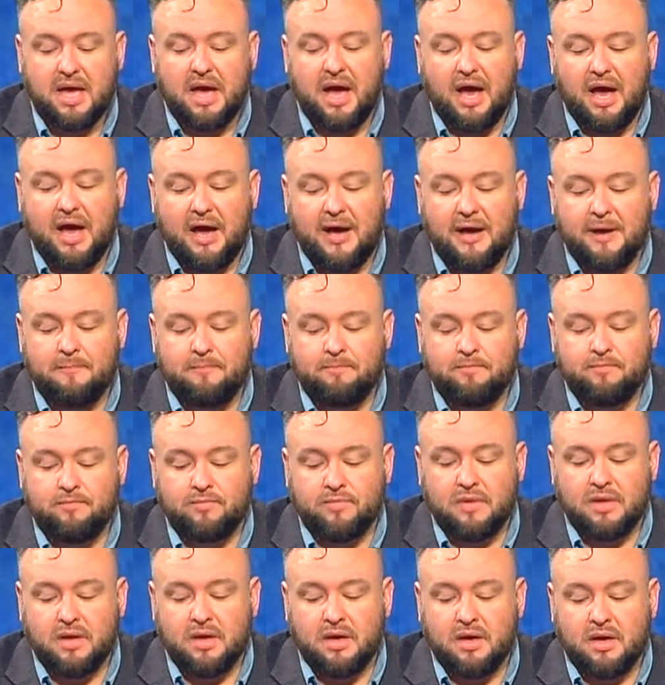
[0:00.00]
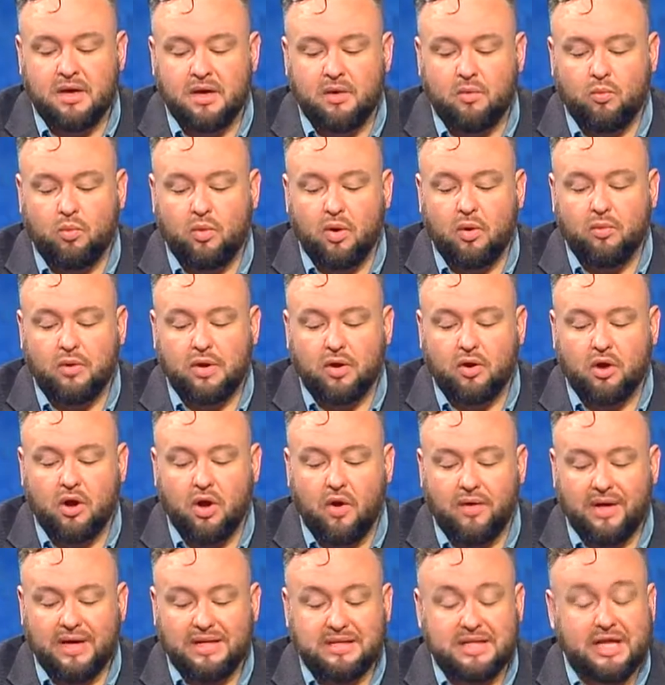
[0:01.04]
what we are
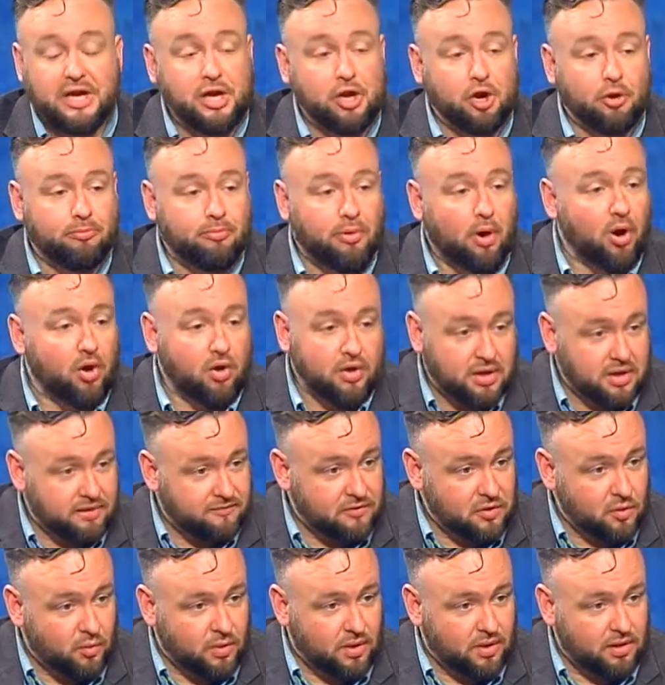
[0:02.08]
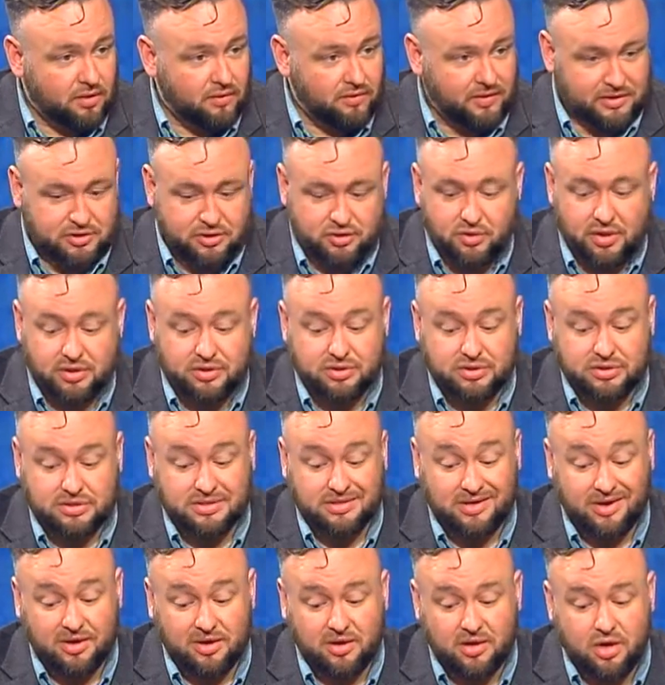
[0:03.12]
calling a linear park, if you will, that stretches
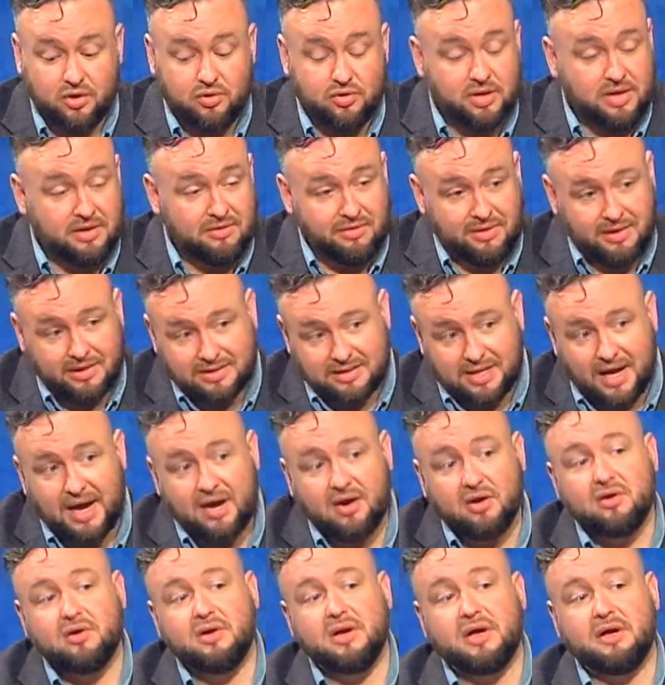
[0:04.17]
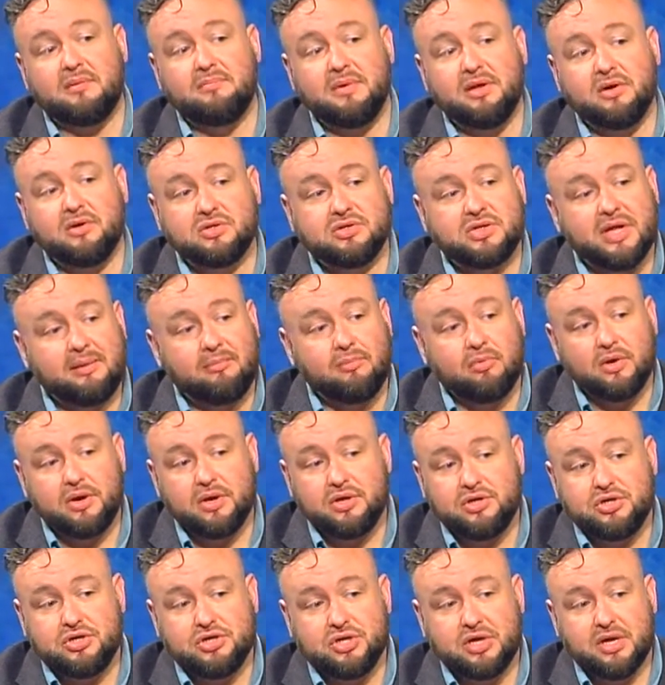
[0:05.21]
underneath the entire interstate
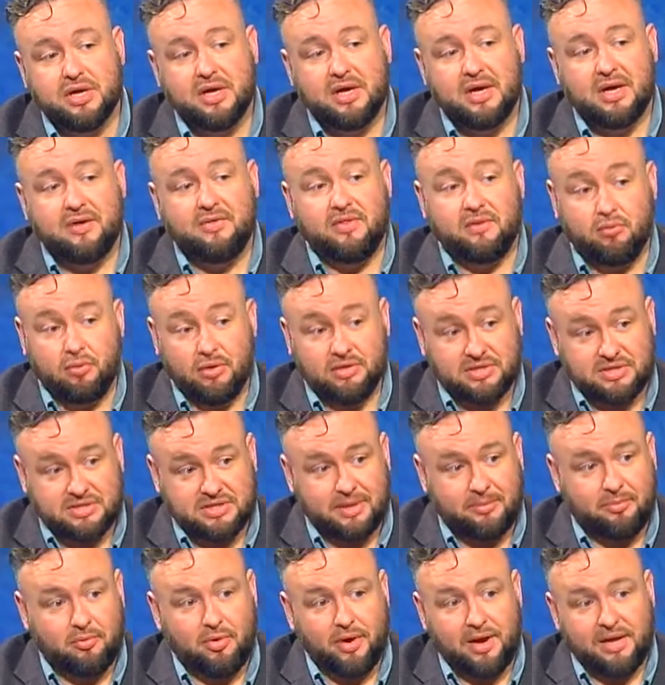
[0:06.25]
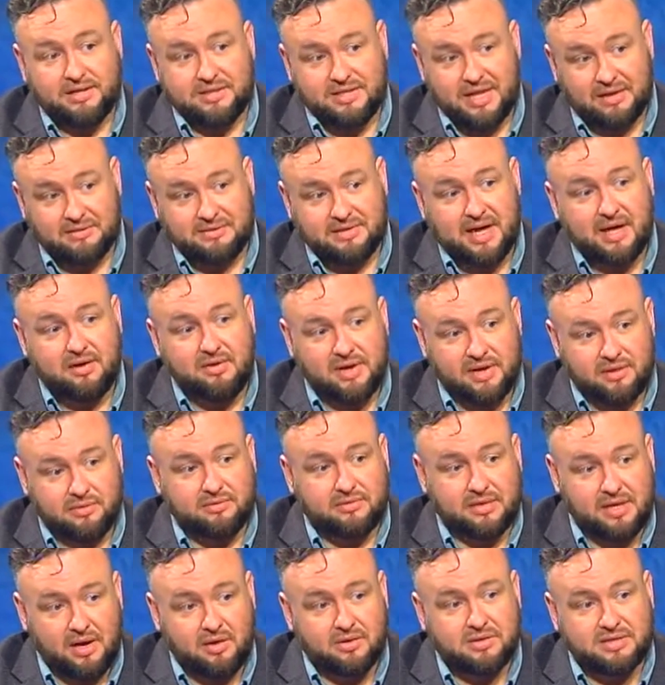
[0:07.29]
bridge, the bridge that separates downtown and
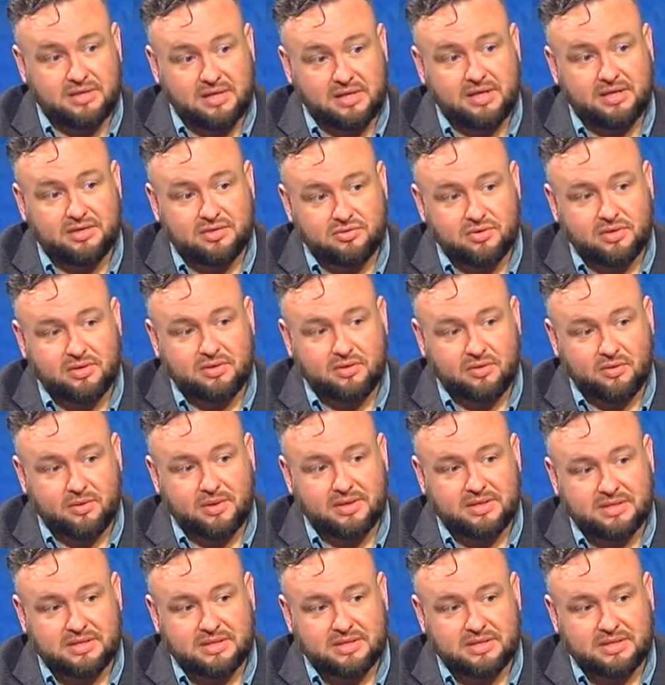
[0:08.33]
the Elk City District on the west